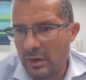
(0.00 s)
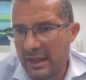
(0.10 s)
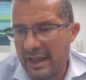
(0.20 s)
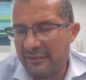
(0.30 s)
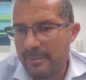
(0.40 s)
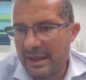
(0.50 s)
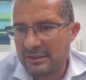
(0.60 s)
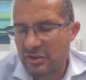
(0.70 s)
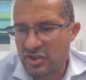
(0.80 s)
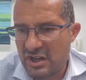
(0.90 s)
have
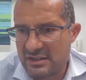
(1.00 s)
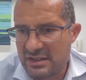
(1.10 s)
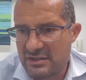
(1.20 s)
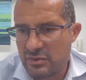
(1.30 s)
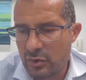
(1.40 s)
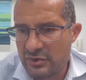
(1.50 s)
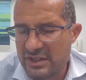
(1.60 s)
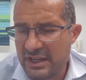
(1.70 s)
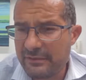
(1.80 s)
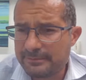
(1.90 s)
better chances to
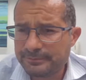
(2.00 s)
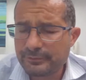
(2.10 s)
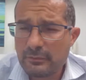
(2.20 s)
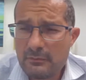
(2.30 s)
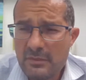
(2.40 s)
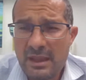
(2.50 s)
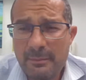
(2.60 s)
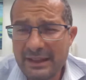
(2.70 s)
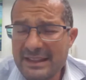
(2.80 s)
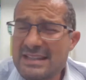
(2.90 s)
conceive.
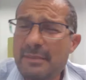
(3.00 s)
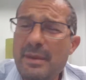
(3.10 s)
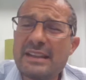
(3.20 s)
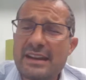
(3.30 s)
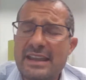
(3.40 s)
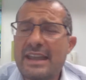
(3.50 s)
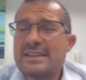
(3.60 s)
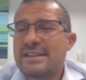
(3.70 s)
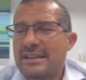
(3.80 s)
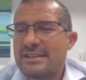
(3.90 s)
But in some other
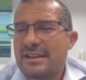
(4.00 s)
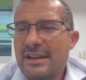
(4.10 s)
cases,